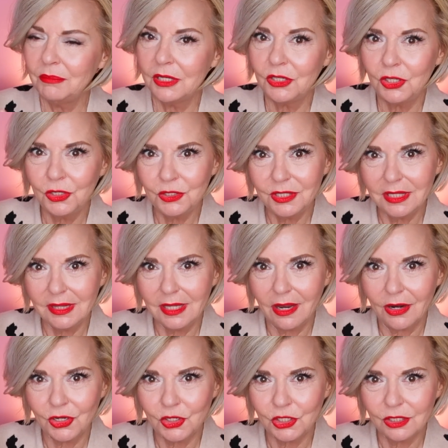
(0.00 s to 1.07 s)
been using the
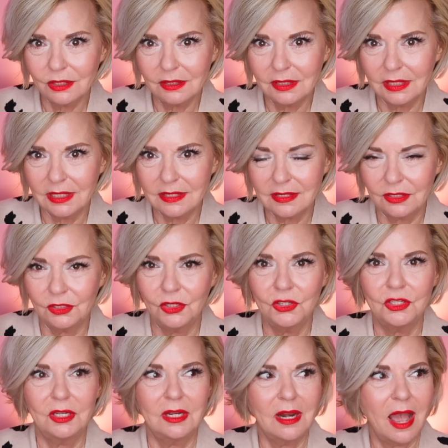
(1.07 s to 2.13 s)
argireline
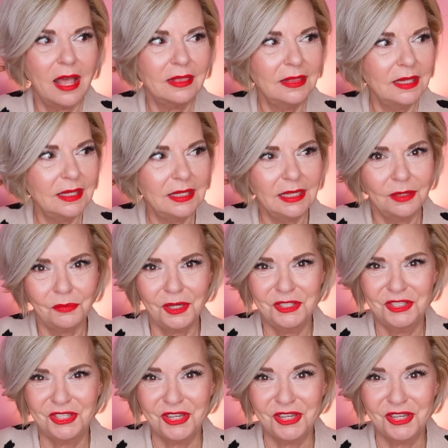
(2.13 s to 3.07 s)
solution, not thinking it was